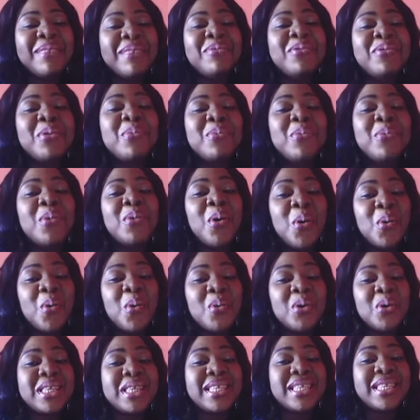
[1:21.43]
I'm from
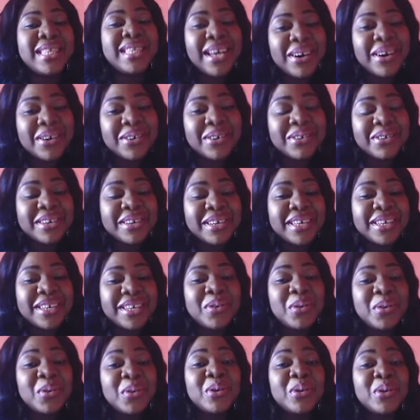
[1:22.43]
Owo Town
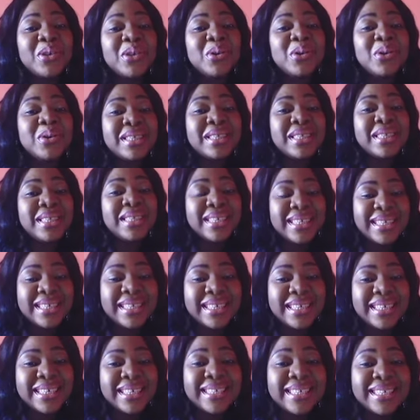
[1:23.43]
in Ondo
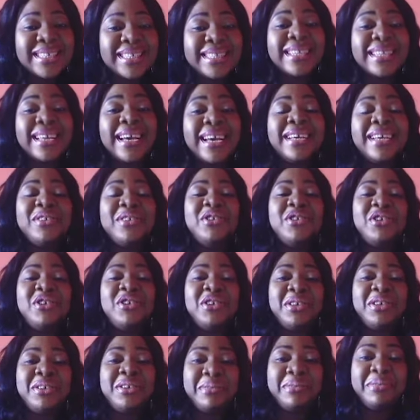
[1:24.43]
State in
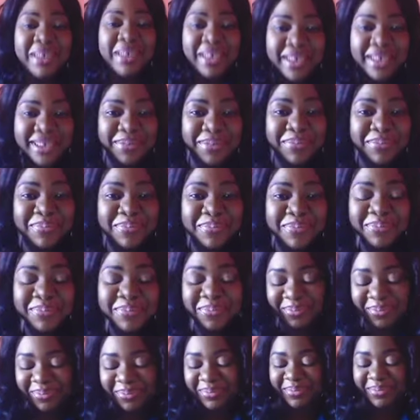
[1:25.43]
Nigeria.
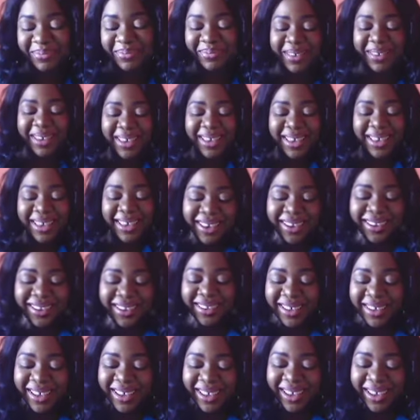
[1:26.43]
Okay.